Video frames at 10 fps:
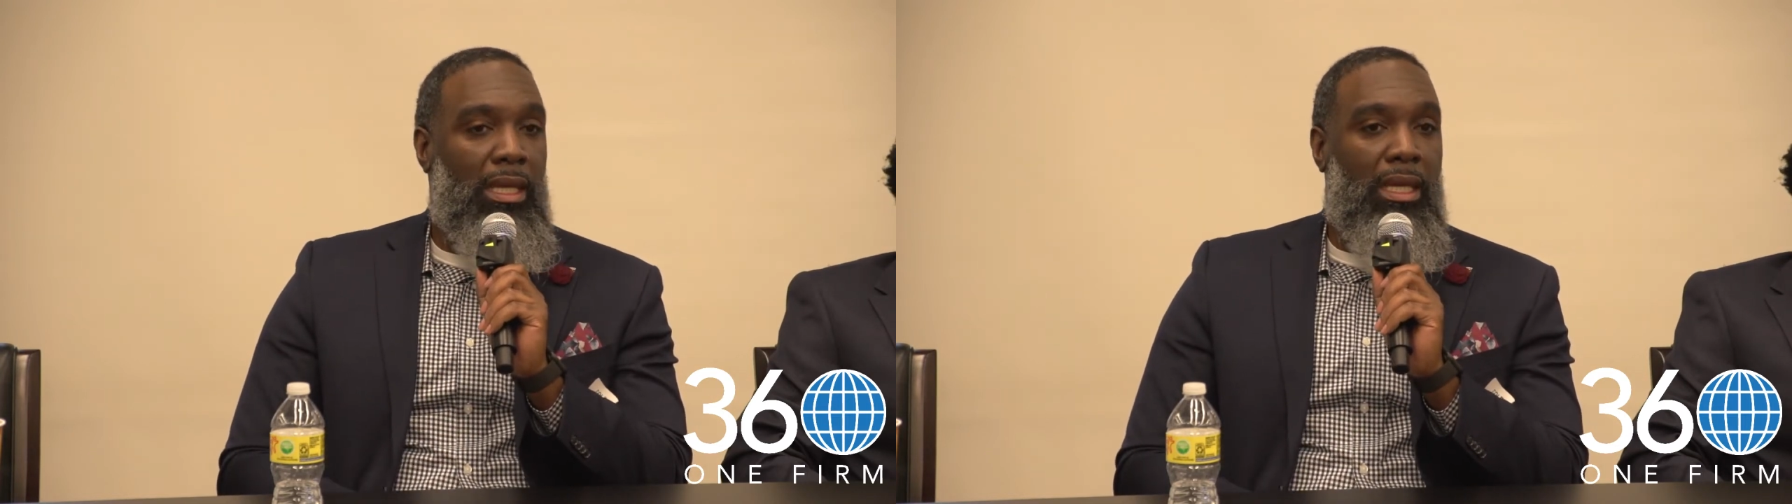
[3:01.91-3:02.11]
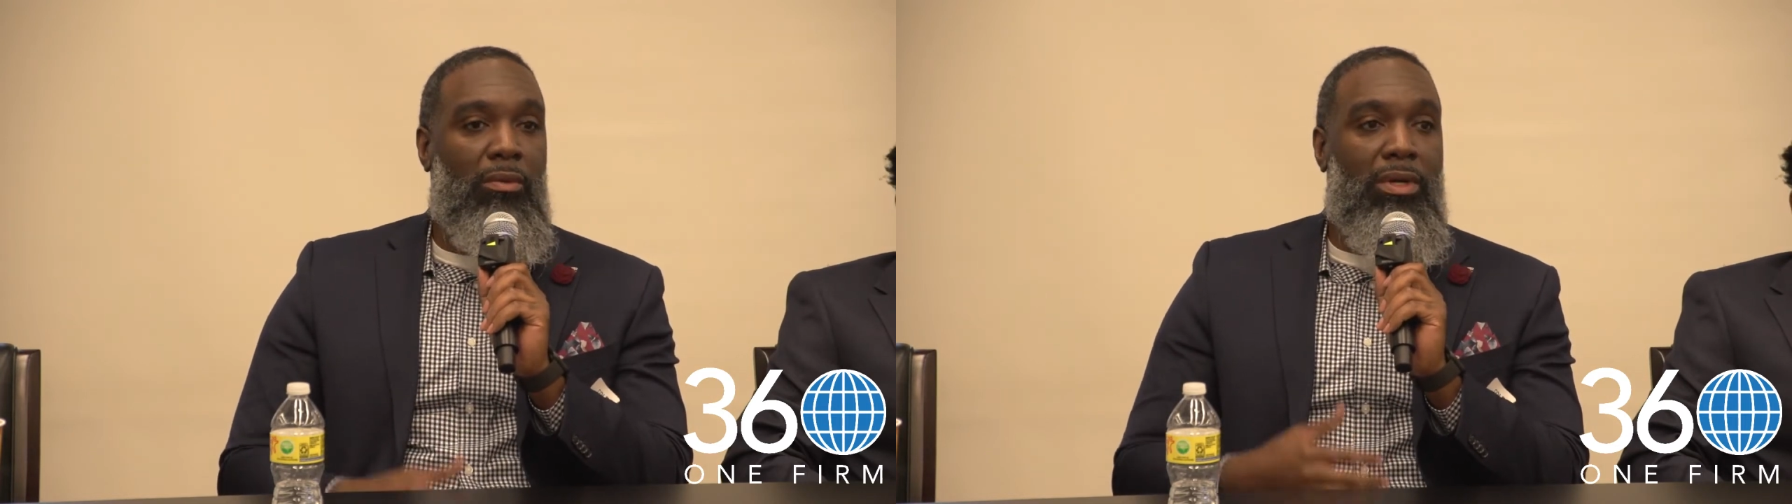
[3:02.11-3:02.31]

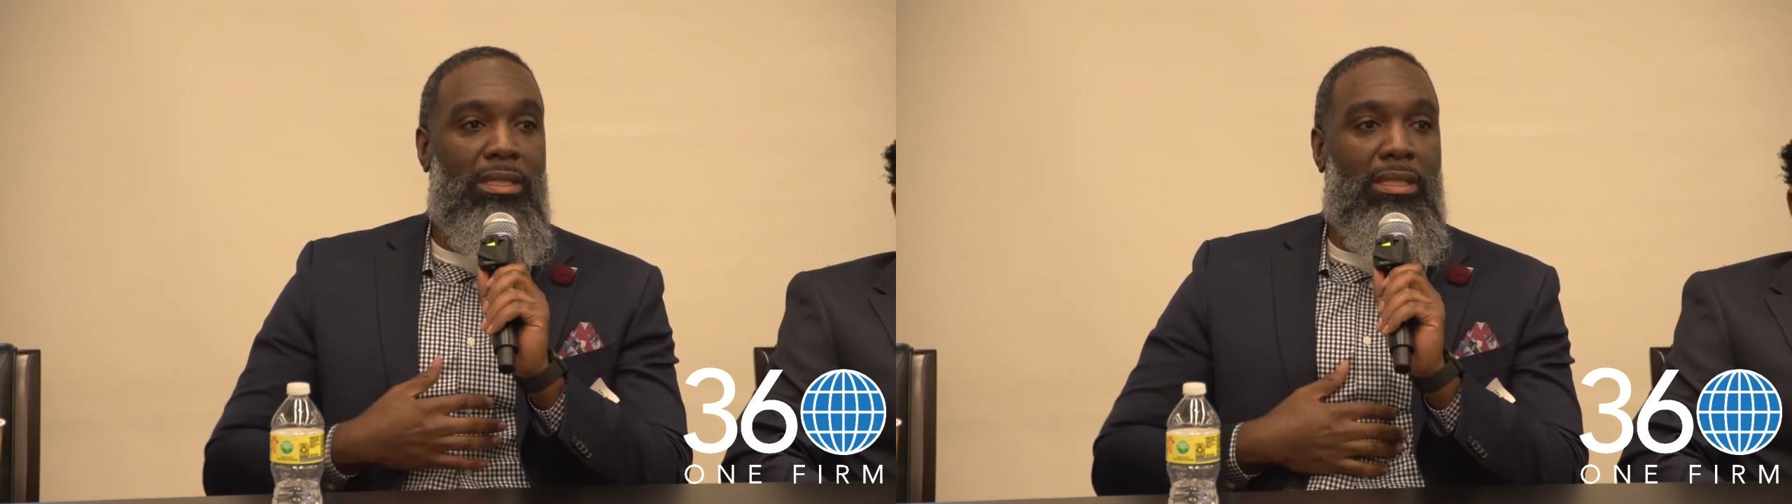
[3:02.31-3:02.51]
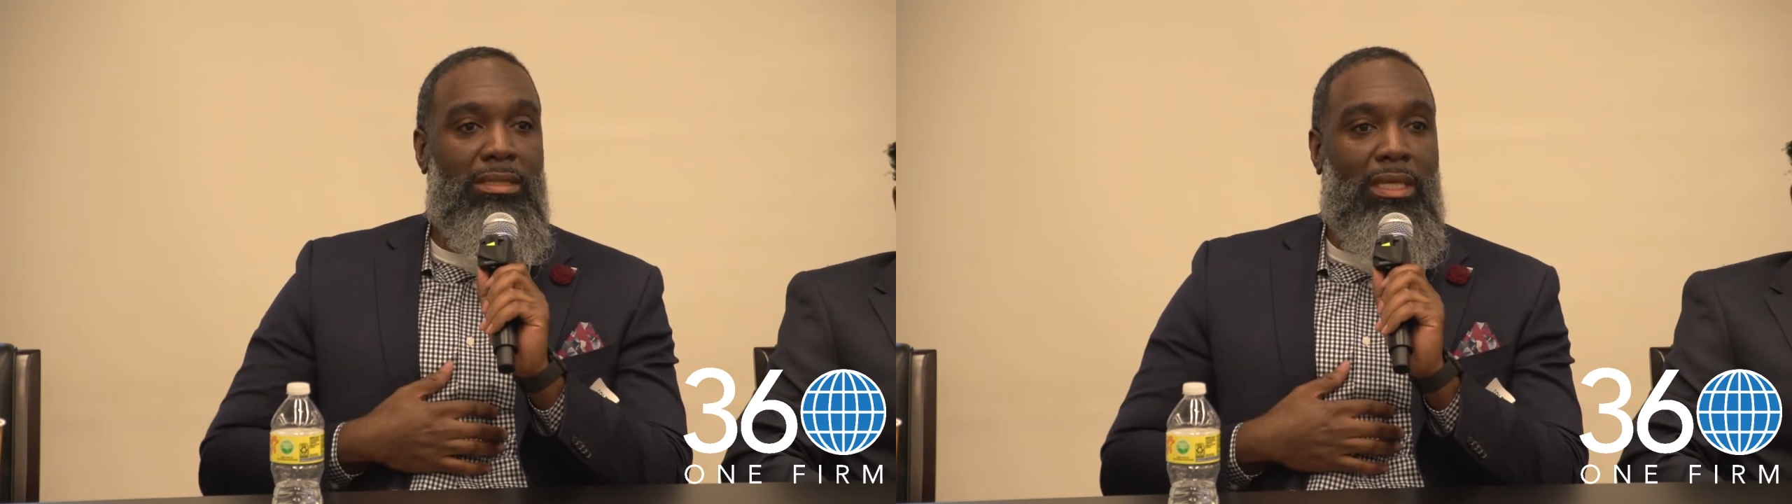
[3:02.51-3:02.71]
And one
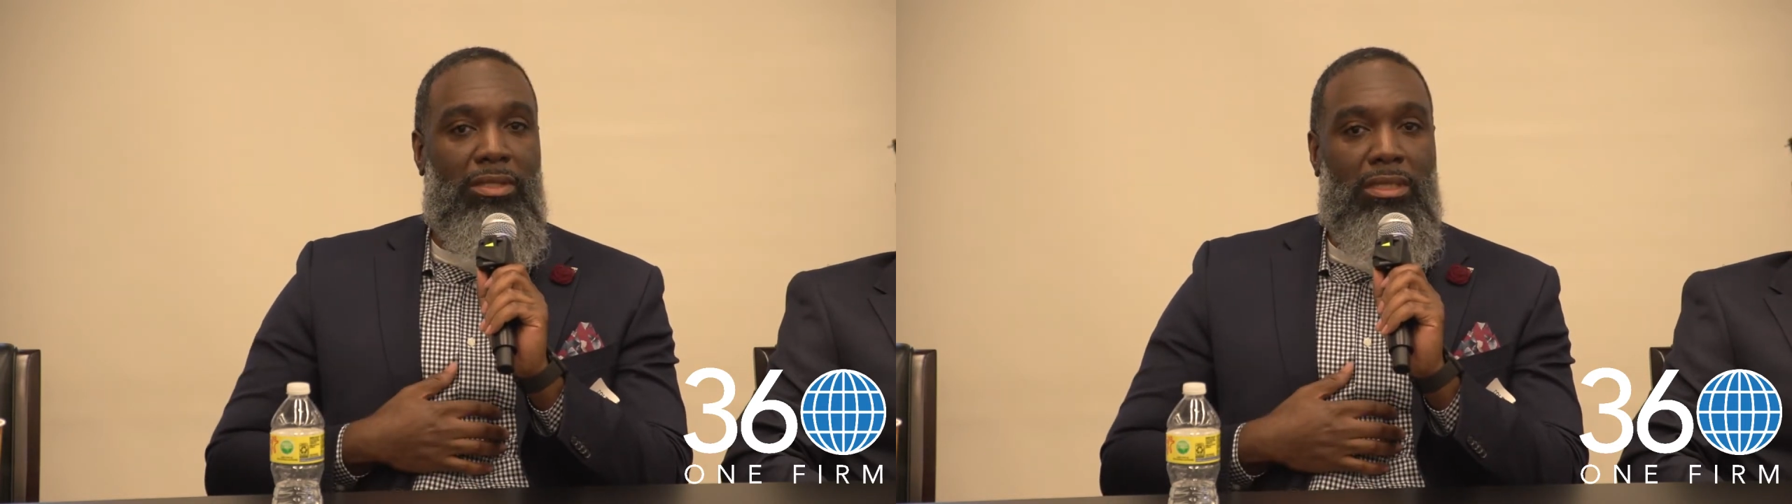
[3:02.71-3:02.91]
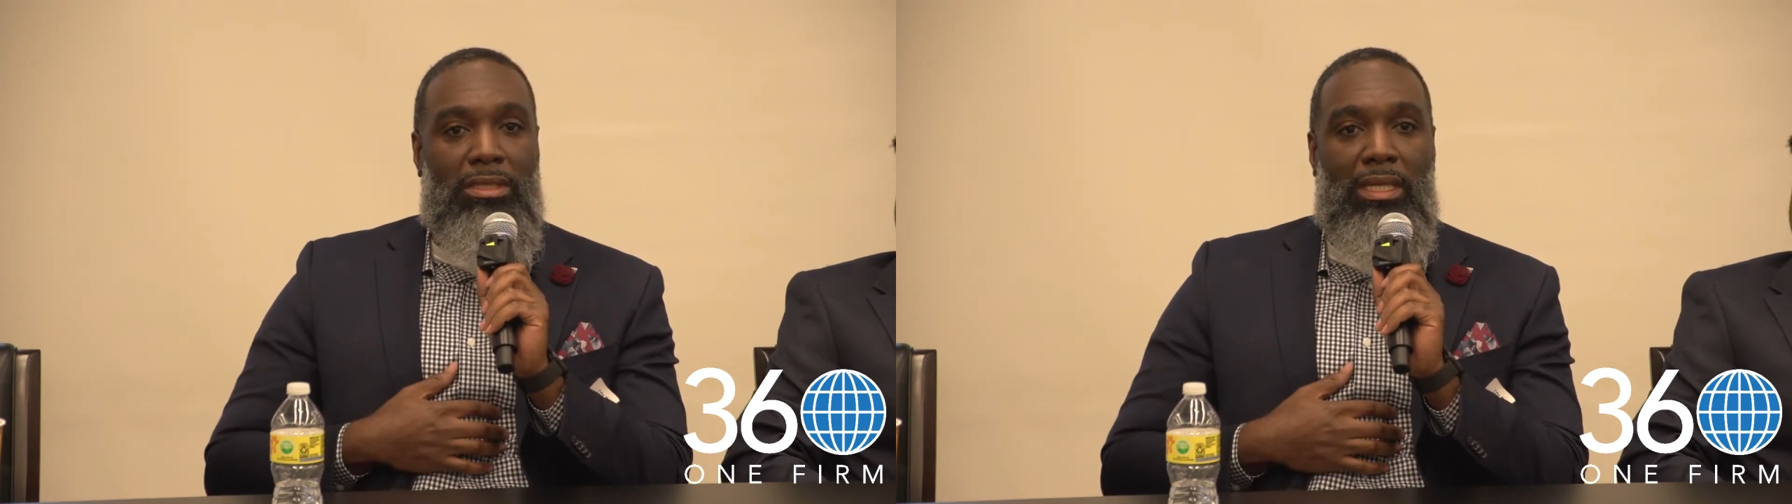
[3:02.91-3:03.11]
of the things I'll
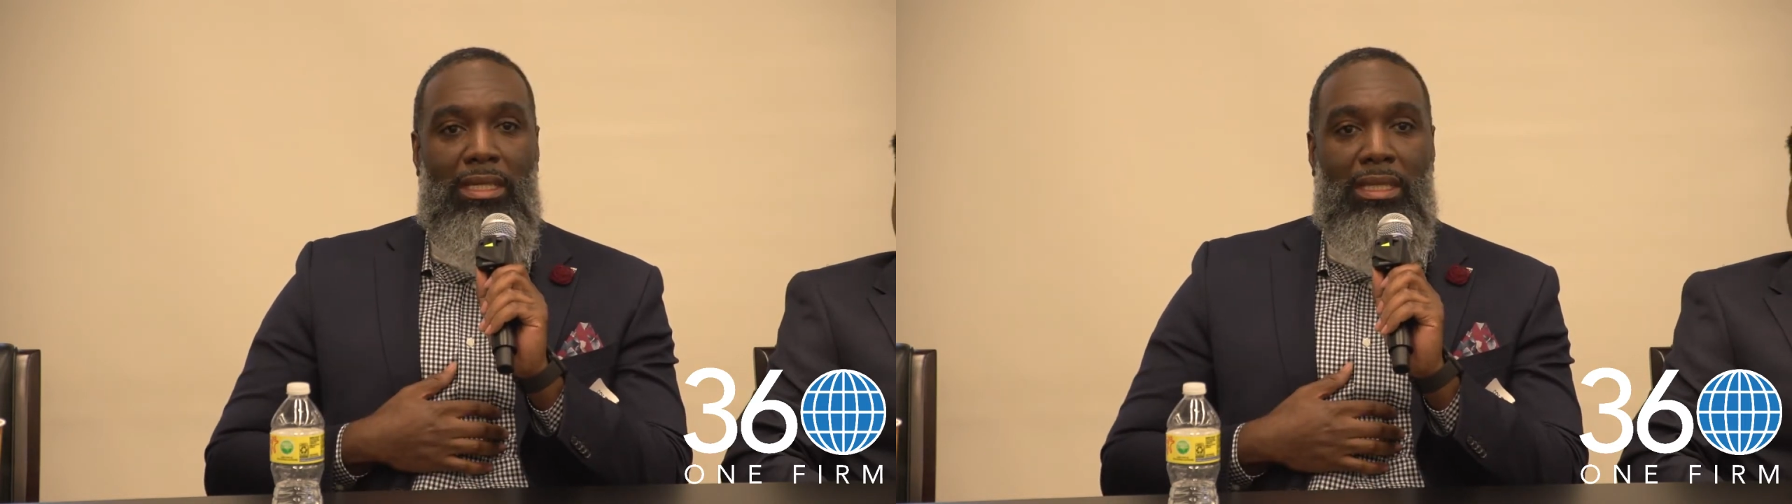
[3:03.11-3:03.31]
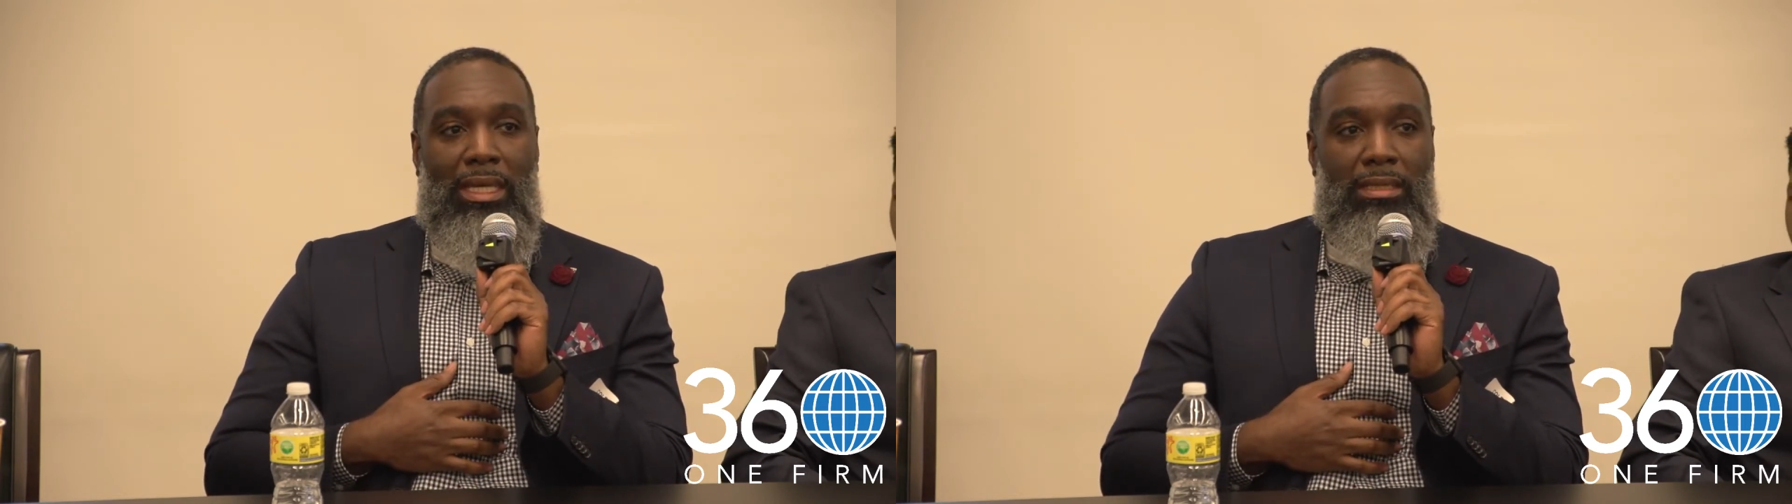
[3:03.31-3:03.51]
just say
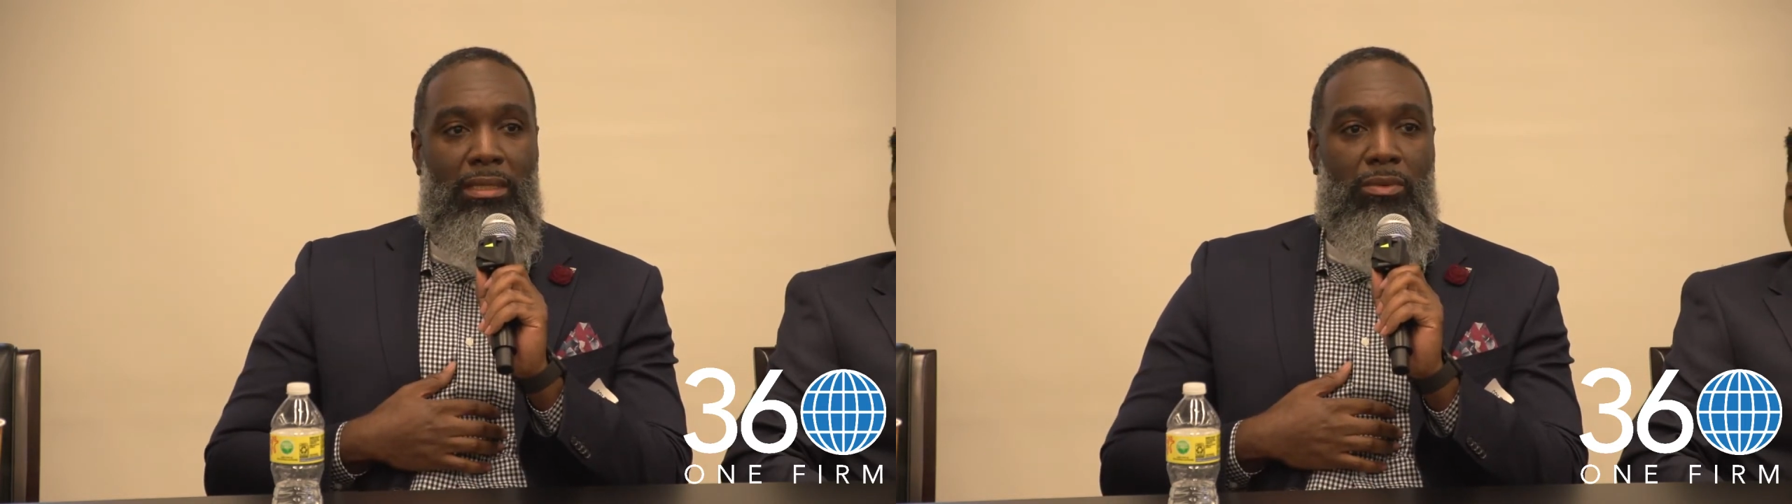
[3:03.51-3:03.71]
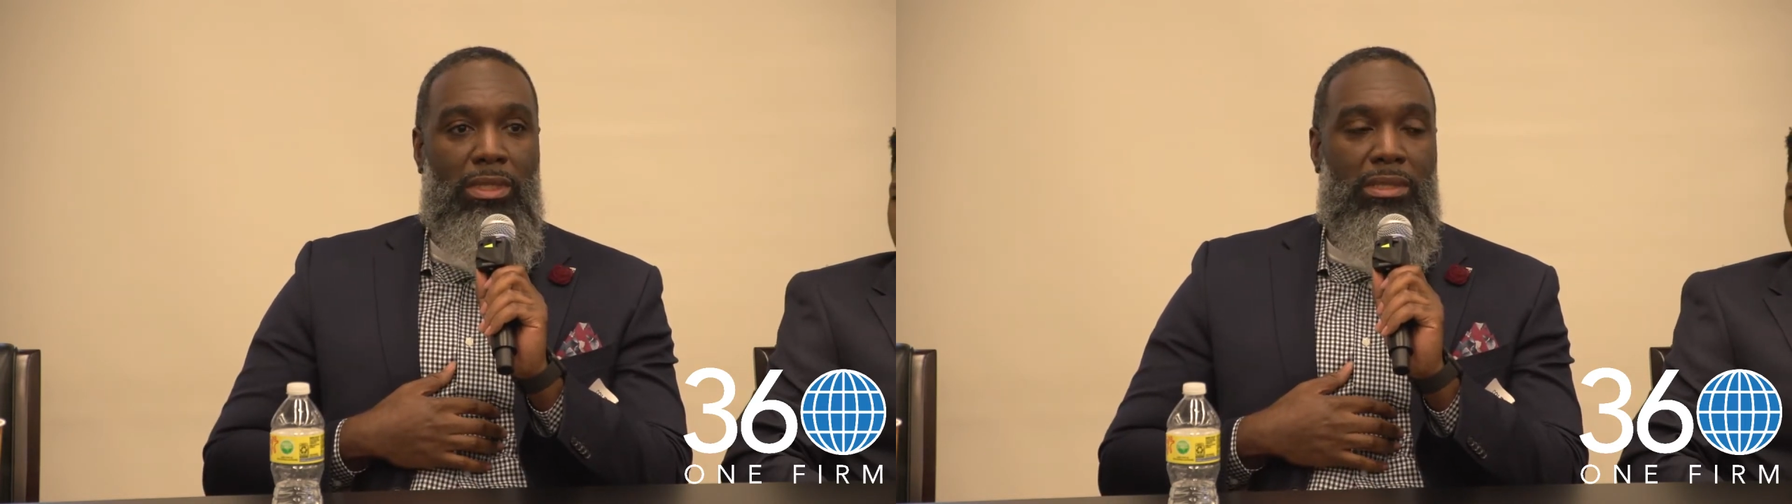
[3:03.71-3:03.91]
that I
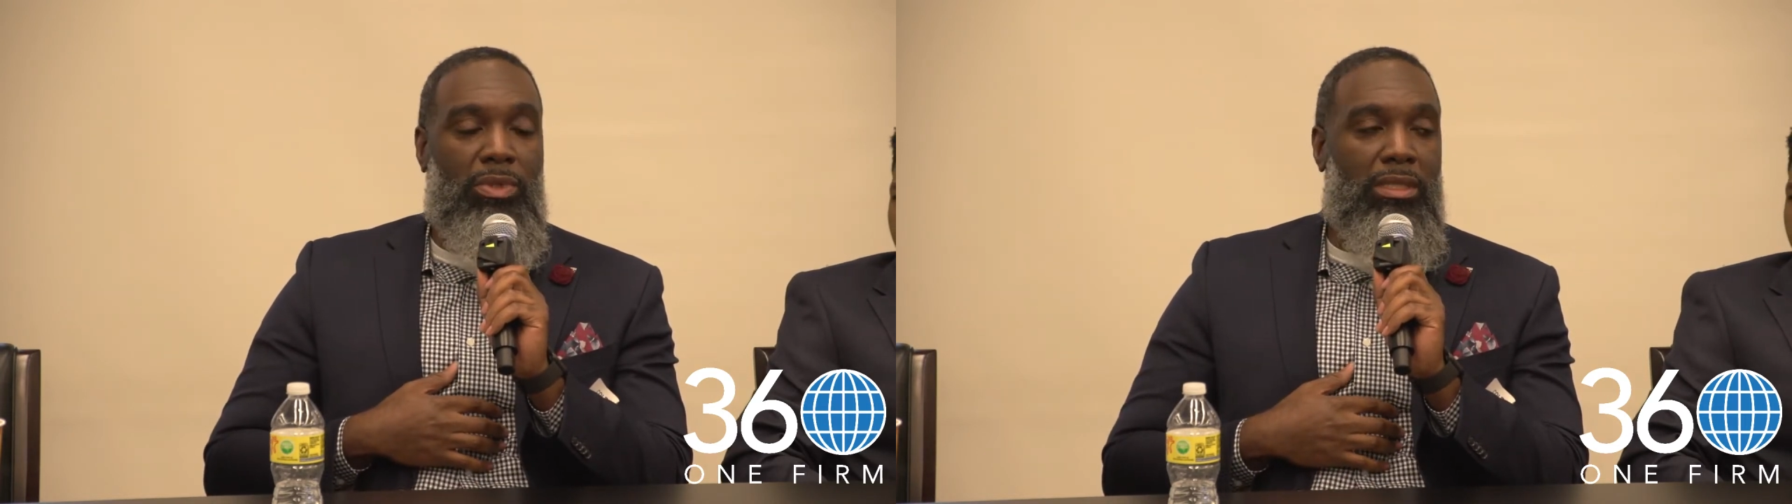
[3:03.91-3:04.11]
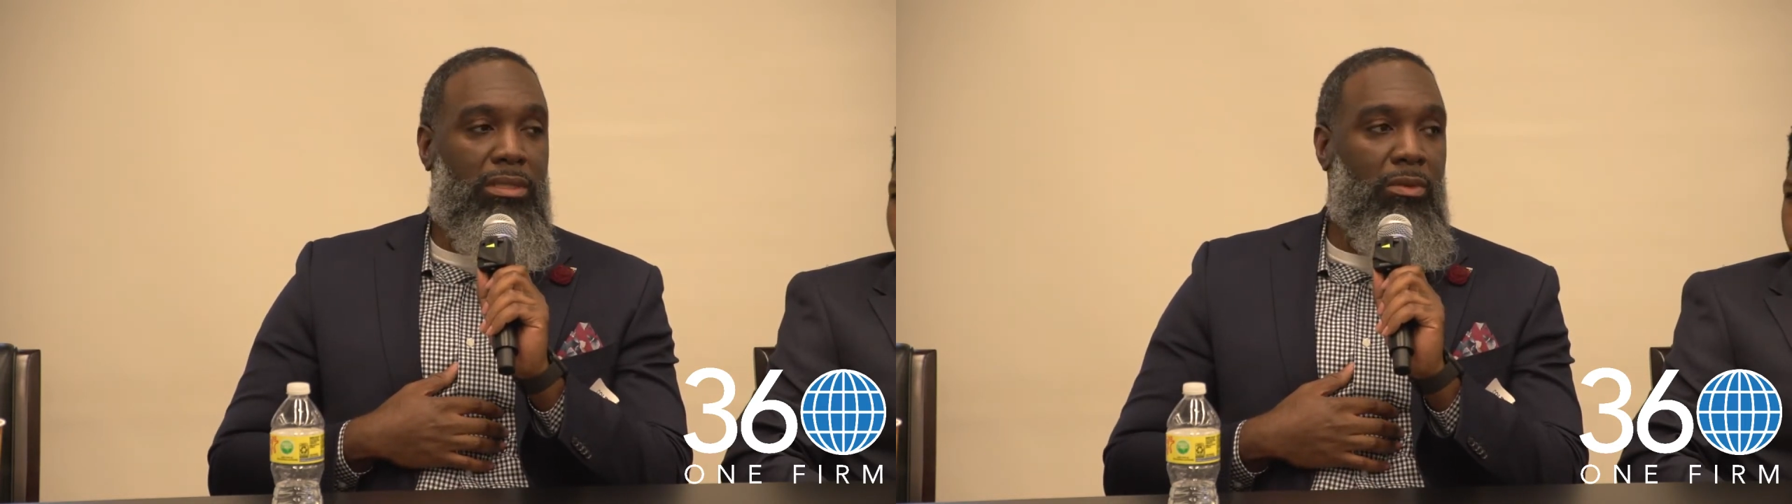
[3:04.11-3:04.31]
think really speaks to